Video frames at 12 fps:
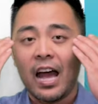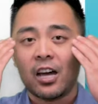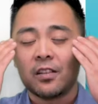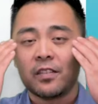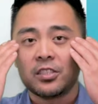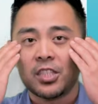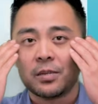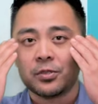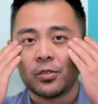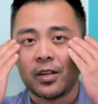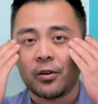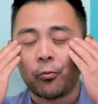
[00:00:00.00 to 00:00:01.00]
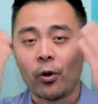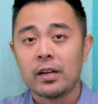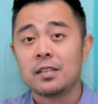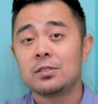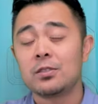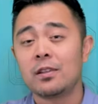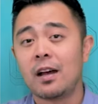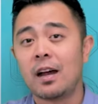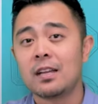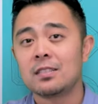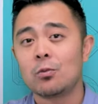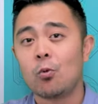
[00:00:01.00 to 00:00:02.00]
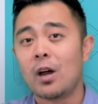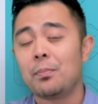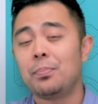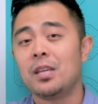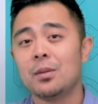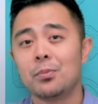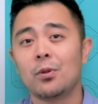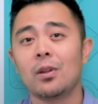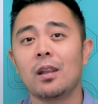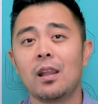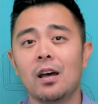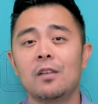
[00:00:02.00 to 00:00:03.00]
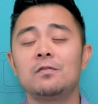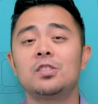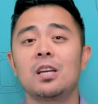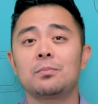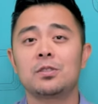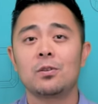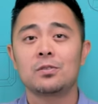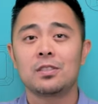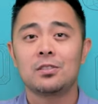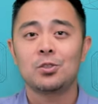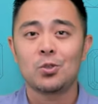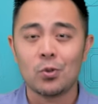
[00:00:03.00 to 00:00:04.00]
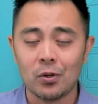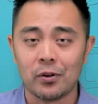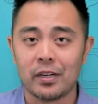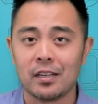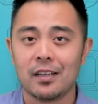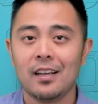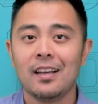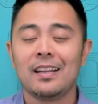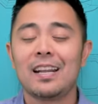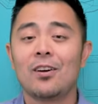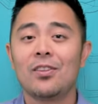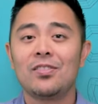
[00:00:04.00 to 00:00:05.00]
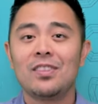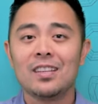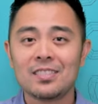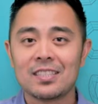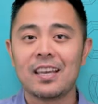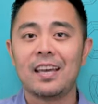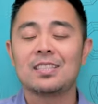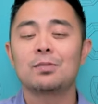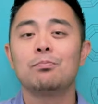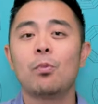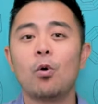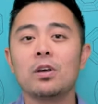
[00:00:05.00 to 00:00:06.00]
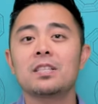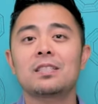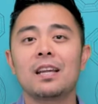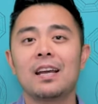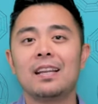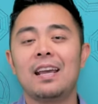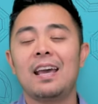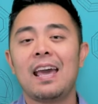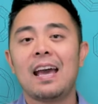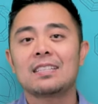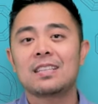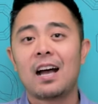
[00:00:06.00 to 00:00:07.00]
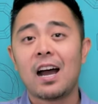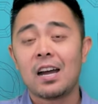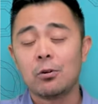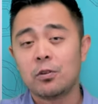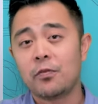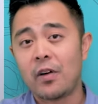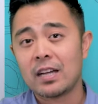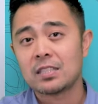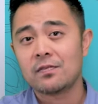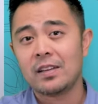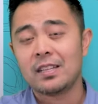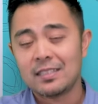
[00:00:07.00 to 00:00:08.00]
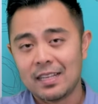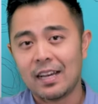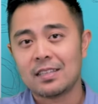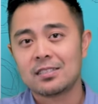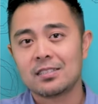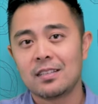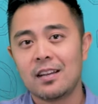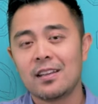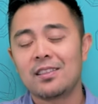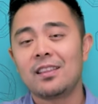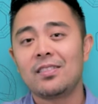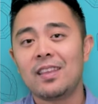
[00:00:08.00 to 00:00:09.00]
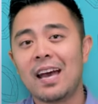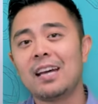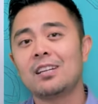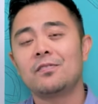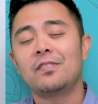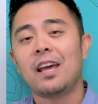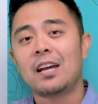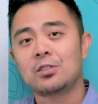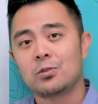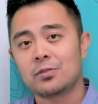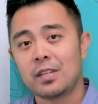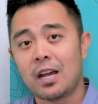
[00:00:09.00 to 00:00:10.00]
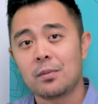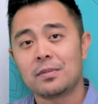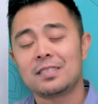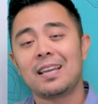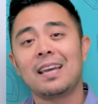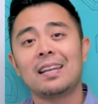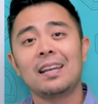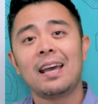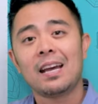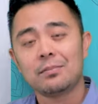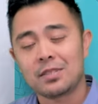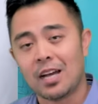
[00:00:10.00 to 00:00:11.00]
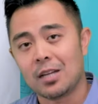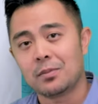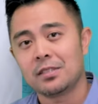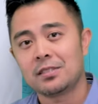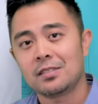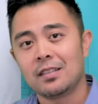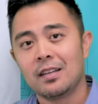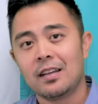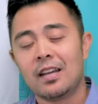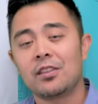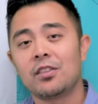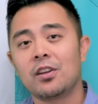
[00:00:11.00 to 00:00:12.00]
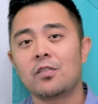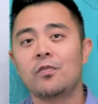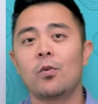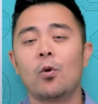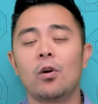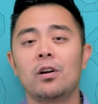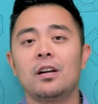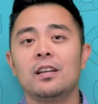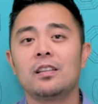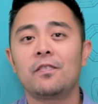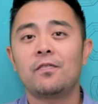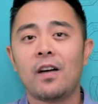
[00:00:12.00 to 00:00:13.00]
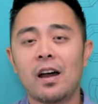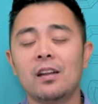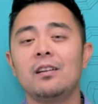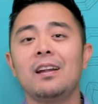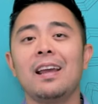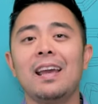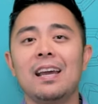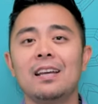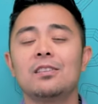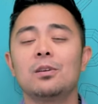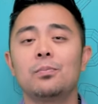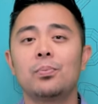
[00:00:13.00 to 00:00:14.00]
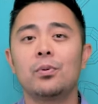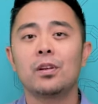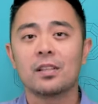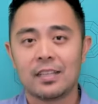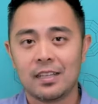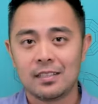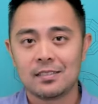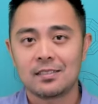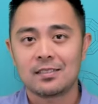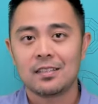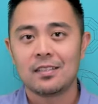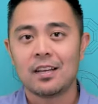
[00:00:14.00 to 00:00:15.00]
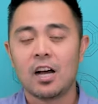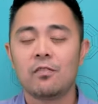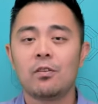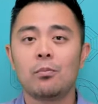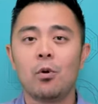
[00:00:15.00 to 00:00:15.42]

out of the gemstone and right into the eyes and why people love gemstones and jewelry. Now, in this case, moissanite has a higher refractive index than that of natural diamonds and lab diamonds, and therefore the fire and the brilliance of a